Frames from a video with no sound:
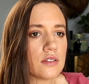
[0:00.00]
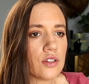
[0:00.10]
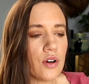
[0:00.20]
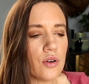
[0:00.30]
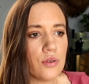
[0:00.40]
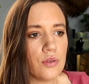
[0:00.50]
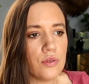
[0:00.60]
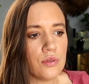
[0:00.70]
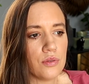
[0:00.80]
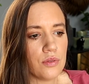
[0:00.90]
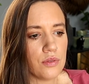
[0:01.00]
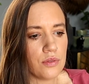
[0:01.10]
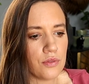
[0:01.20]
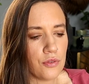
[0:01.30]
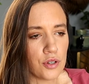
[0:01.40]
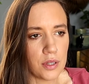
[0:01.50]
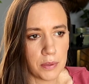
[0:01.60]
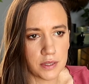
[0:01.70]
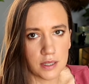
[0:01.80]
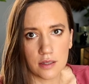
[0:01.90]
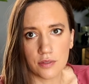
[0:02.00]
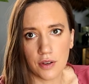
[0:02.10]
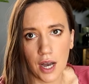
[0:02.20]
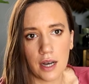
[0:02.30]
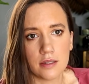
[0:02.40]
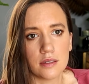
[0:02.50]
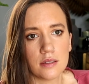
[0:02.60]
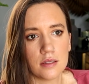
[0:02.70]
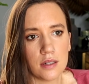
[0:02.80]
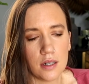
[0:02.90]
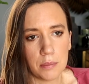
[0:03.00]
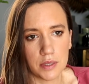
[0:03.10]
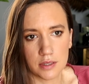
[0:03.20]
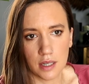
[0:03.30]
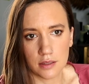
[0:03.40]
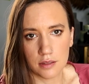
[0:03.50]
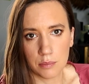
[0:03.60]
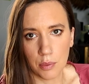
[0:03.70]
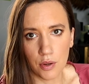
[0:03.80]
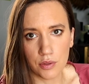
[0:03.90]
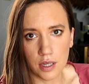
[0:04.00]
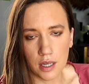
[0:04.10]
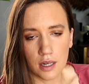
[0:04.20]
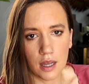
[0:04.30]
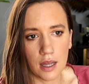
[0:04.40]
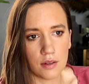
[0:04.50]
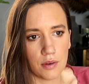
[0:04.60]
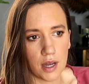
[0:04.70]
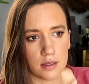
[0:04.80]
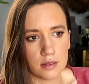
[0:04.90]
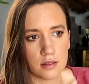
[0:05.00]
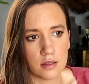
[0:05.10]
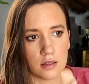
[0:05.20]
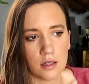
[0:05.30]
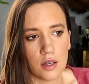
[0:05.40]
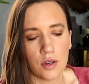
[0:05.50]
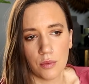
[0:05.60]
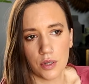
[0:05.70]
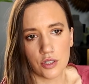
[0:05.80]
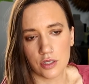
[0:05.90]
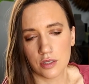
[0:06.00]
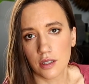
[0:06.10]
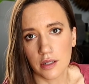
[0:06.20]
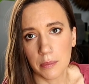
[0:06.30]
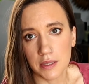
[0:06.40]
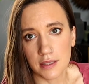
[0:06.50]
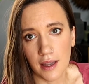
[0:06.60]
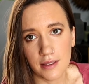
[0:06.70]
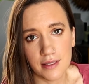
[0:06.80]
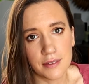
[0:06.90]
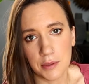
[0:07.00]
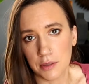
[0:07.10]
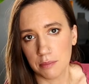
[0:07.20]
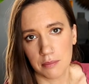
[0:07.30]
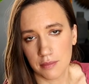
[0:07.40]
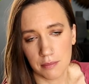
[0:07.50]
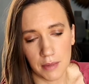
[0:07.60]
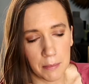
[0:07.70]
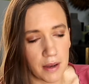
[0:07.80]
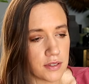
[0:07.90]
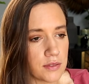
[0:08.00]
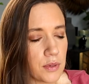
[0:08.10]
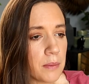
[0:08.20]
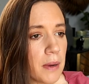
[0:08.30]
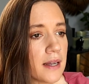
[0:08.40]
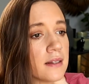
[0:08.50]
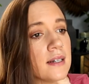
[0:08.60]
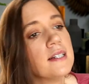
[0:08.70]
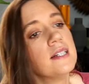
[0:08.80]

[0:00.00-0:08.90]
So 40% fat, 30% protein, and the rest, which is 30%, my math is really bad,